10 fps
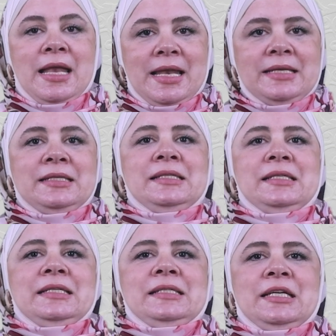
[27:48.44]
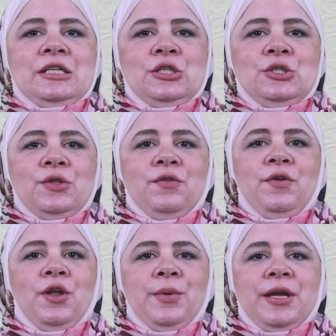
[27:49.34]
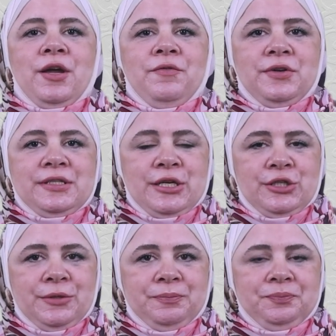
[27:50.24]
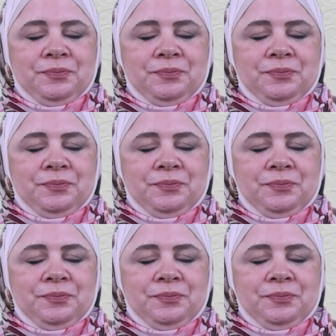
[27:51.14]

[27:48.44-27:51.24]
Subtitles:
Let us listen to the following conversation.